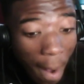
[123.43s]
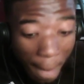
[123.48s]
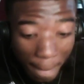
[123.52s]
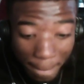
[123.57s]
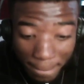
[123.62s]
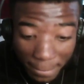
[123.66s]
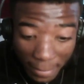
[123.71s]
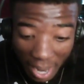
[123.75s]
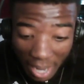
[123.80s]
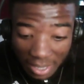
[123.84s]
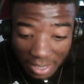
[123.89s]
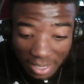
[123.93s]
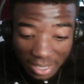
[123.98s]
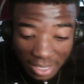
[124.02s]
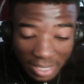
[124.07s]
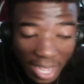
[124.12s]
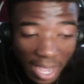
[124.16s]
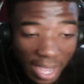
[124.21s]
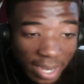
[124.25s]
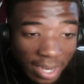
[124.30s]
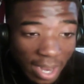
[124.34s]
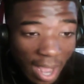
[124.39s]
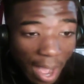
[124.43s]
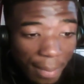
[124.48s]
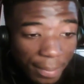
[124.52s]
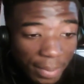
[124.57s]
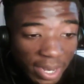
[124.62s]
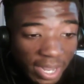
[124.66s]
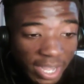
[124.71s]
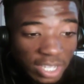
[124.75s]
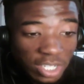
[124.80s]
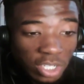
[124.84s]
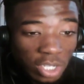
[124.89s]
Man said, I'm
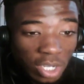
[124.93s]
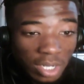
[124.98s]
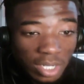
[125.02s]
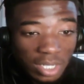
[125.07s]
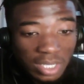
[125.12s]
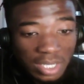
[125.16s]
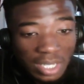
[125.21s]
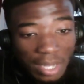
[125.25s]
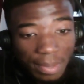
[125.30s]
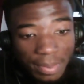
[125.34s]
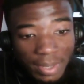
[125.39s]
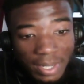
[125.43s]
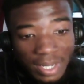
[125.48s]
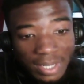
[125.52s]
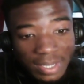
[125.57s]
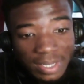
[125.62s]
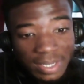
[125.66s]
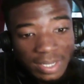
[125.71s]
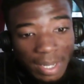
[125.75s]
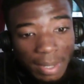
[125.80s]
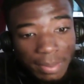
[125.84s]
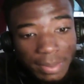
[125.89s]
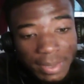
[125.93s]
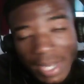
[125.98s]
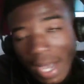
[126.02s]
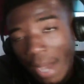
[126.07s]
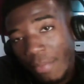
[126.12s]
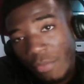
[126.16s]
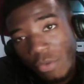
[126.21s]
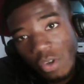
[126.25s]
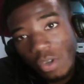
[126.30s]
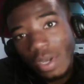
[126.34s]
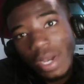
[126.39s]
an angel and a demon at the same
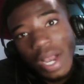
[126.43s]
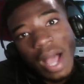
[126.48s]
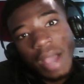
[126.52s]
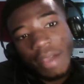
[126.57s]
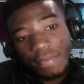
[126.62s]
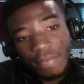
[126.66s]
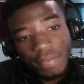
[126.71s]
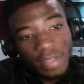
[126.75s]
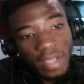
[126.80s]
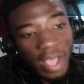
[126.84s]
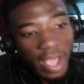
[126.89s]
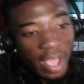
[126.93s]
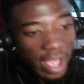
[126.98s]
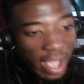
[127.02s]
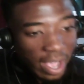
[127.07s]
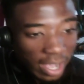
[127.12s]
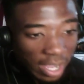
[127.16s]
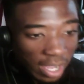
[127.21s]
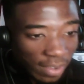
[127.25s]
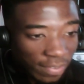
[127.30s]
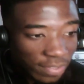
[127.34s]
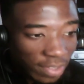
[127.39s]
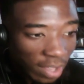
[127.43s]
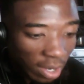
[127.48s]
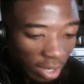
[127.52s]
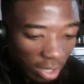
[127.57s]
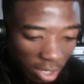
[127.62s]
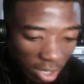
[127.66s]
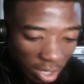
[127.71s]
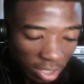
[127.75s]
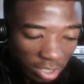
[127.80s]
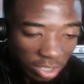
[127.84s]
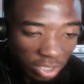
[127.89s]
time. Real life, yeah, gift and a
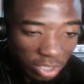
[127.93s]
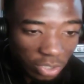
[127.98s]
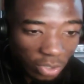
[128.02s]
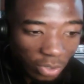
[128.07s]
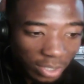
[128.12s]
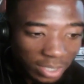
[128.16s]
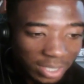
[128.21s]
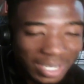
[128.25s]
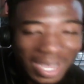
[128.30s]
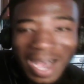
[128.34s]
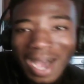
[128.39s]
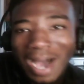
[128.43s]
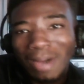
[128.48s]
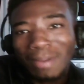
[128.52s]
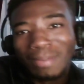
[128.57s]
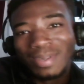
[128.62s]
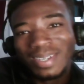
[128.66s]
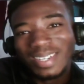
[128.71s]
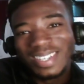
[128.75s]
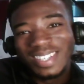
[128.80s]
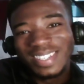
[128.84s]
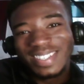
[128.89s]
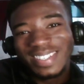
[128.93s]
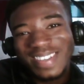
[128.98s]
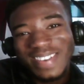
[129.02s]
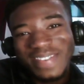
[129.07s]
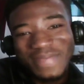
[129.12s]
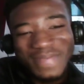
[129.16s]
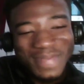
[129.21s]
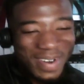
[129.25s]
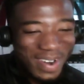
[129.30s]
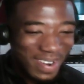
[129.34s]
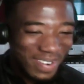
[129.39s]
curse. You know what time it is.
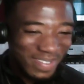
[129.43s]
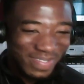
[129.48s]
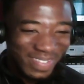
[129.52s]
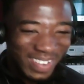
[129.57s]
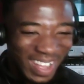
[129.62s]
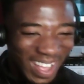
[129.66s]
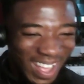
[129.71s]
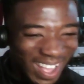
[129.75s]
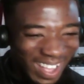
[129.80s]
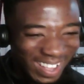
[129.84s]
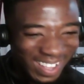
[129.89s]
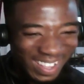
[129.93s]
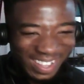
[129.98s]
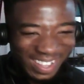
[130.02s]
Come on, man. Hey.